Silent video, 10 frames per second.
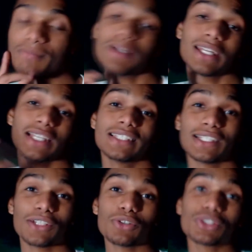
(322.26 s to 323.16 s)
My
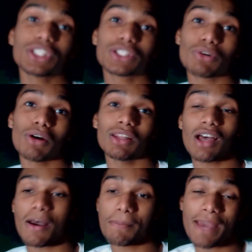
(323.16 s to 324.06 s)
niggas in Gucci store a
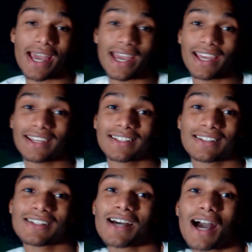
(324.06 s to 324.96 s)
lot, man.
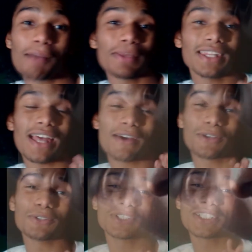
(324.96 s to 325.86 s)
I'm in that
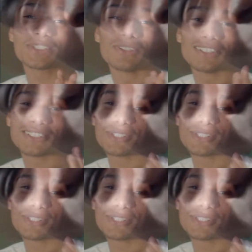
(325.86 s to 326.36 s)
Gucci store too,